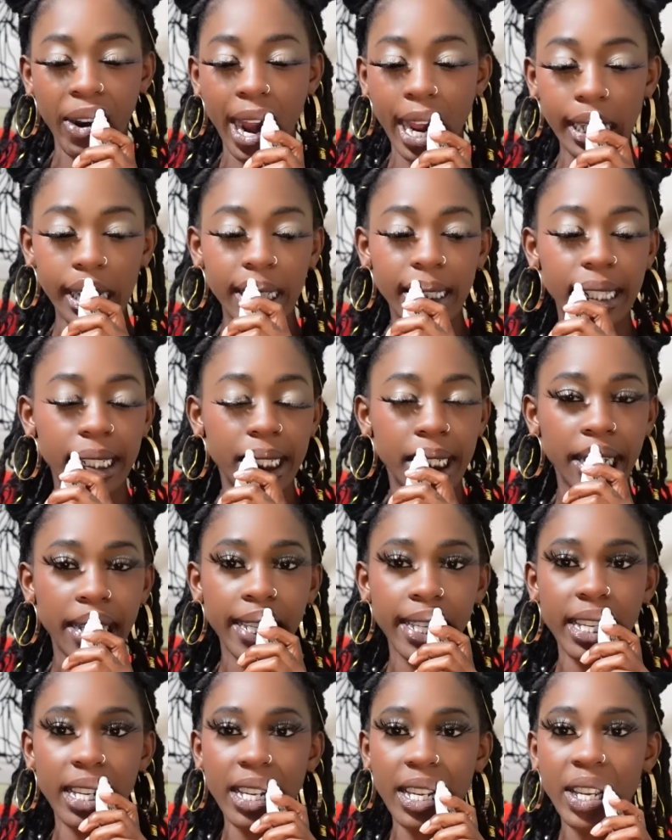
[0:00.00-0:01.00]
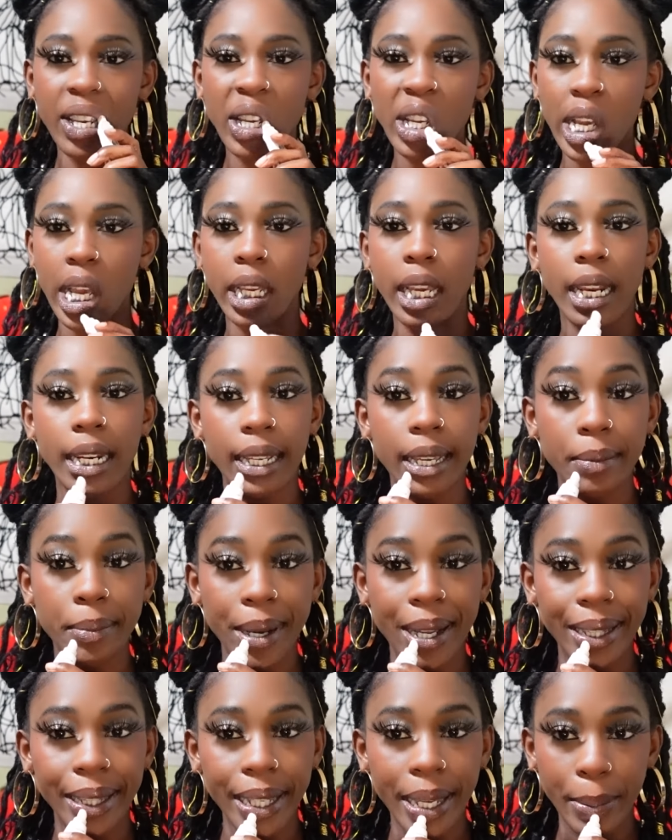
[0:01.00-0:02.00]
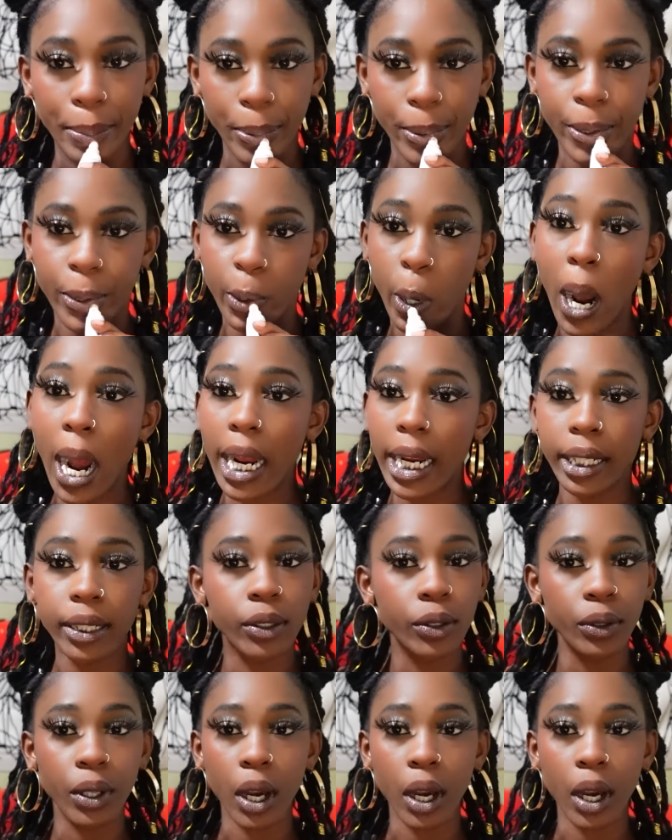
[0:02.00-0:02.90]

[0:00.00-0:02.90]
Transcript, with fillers: I get the tea, I gotta get my lips right, you